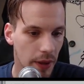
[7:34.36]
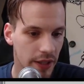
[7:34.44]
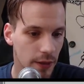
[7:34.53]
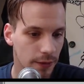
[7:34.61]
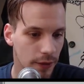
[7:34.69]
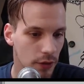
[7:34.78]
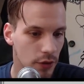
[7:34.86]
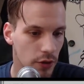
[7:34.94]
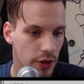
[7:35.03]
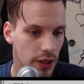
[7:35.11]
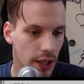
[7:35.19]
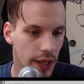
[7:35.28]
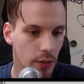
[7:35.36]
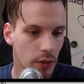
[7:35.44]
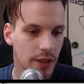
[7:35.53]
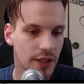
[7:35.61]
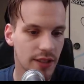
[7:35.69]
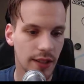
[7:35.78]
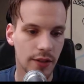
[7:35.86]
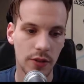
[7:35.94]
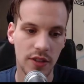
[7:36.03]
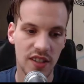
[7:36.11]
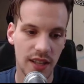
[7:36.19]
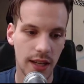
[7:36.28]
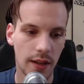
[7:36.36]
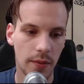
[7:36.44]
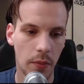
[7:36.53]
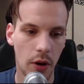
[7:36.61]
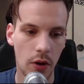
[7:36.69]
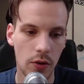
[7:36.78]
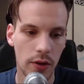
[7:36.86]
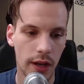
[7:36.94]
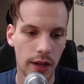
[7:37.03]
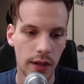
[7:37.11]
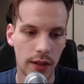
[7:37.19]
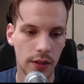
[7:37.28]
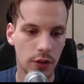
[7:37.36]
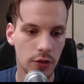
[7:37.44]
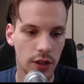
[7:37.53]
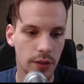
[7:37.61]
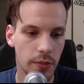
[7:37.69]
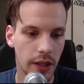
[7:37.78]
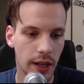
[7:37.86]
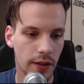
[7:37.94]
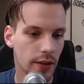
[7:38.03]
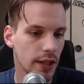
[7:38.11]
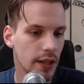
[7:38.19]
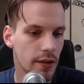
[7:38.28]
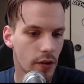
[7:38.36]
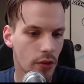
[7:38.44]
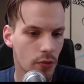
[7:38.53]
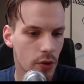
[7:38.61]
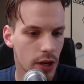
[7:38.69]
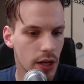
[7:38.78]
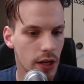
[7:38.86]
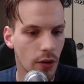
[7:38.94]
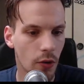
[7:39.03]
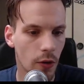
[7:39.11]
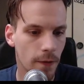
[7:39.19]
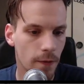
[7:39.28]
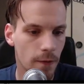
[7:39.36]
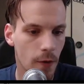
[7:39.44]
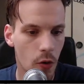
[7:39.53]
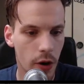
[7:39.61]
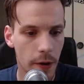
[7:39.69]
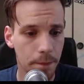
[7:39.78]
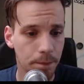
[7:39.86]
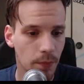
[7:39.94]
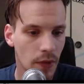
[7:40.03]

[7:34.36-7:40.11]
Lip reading: By default, your delay will be set to sync mode and usually be at either 3 or 4.